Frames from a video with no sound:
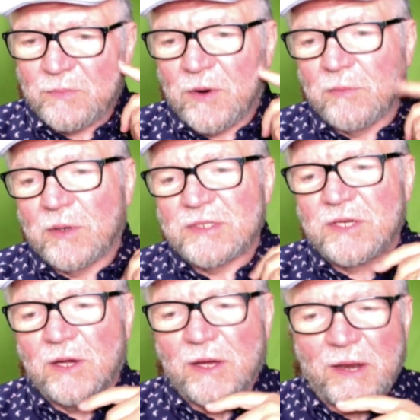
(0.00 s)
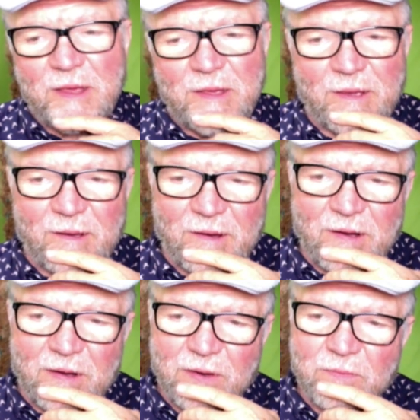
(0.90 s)
Parmigiani
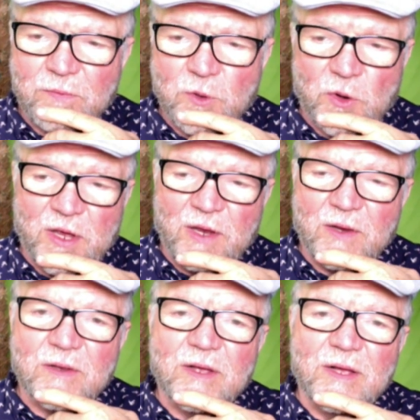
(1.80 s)
Lurea